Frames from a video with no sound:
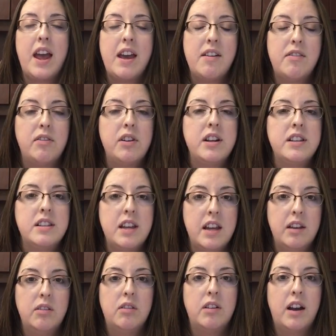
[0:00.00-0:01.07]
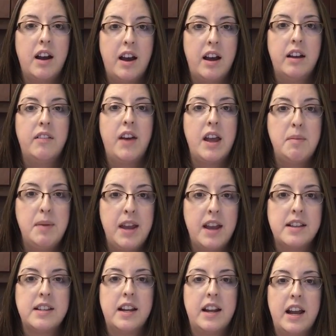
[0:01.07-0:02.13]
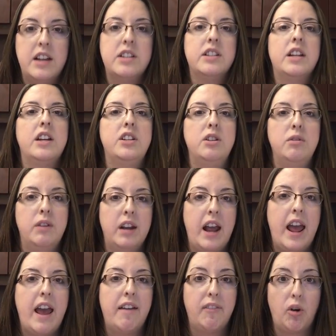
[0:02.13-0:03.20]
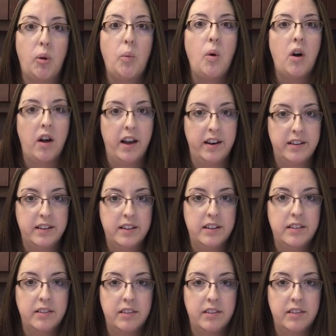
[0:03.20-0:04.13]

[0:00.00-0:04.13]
every single kind of APA citation that you could ever want.